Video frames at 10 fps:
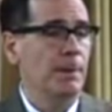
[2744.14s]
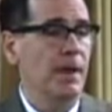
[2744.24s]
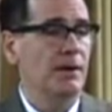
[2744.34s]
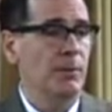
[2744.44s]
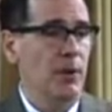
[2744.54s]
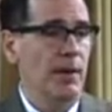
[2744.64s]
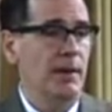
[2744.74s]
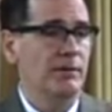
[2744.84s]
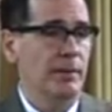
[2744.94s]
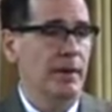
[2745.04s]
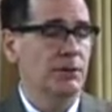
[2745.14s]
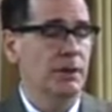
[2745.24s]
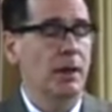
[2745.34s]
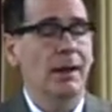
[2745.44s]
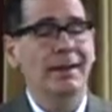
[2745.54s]
and pull that
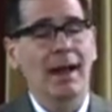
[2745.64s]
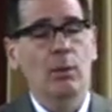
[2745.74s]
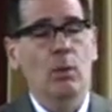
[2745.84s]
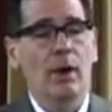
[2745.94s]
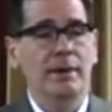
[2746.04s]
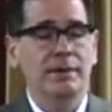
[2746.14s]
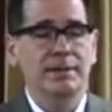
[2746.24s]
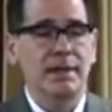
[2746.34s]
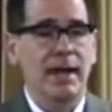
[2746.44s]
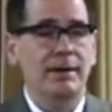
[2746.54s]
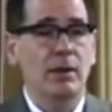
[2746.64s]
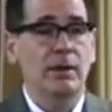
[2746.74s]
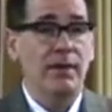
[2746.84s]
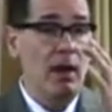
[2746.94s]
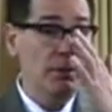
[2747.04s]
information. Now, one side
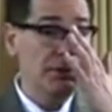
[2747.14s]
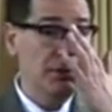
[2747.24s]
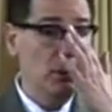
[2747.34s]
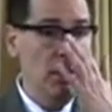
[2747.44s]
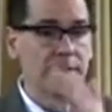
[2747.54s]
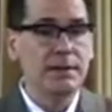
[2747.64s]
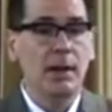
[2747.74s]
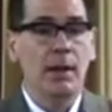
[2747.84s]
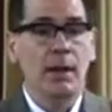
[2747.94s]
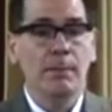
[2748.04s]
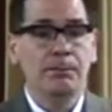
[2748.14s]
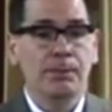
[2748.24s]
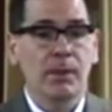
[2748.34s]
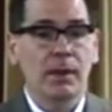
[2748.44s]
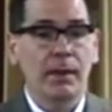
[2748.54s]
note in that one too was,
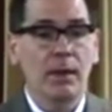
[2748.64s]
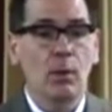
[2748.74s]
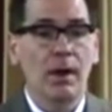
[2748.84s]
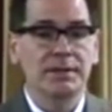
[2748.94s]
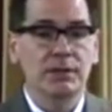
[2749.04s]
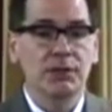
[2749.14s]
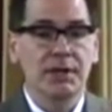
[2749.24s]
it wasn't